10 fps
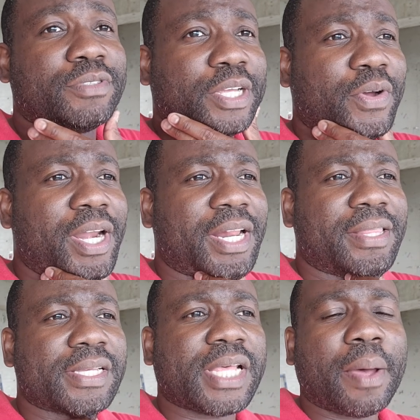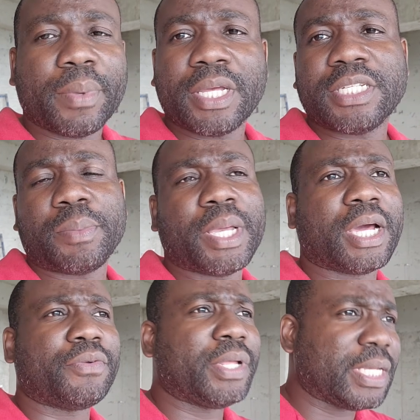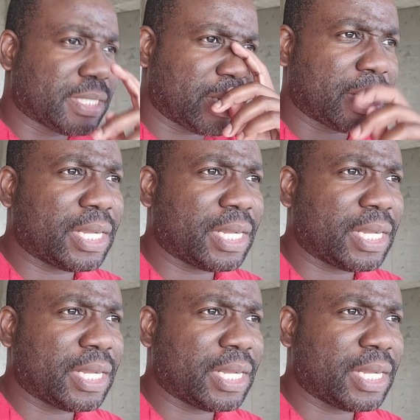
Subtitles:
A lot of things happening in Jamaican real estate.